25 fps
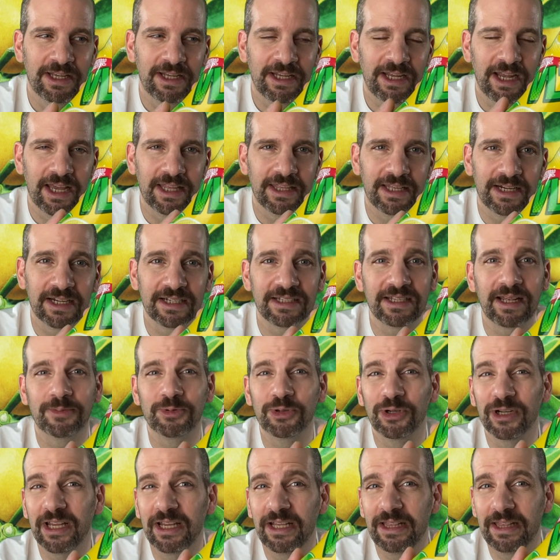and then I stopped
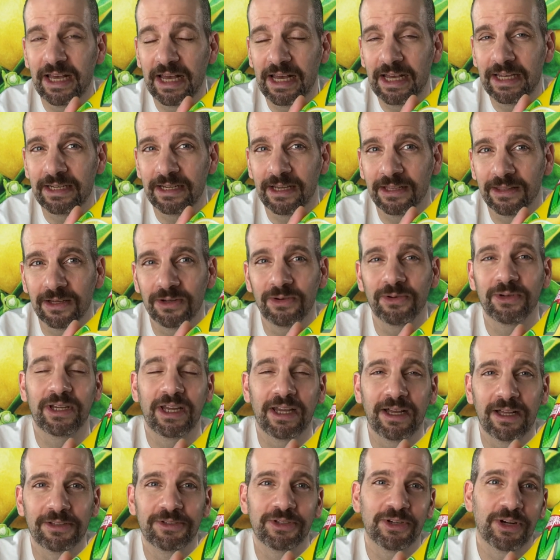drinking that, and I thought, okay,
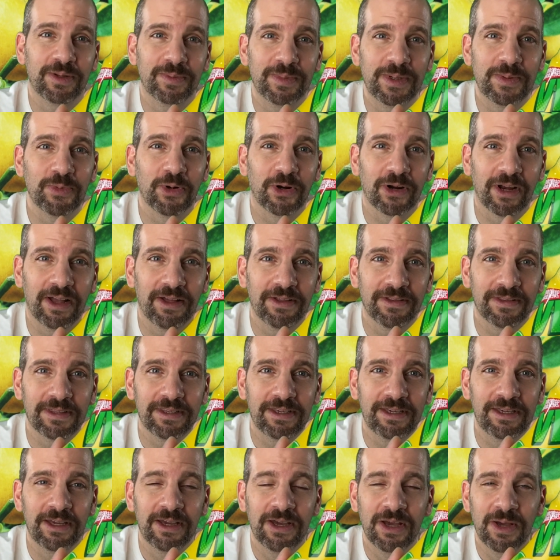I'll try to be more
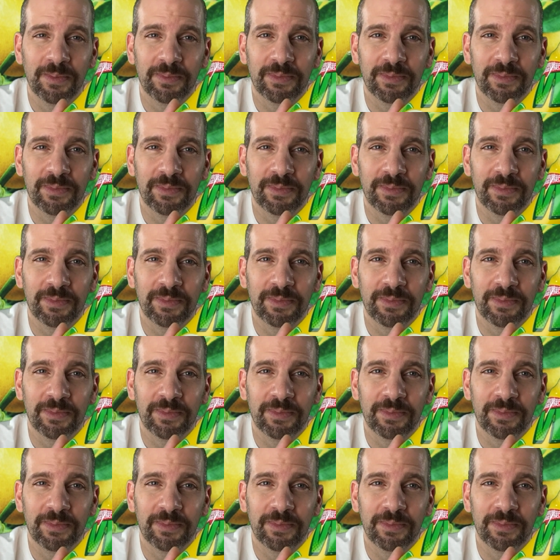healthy,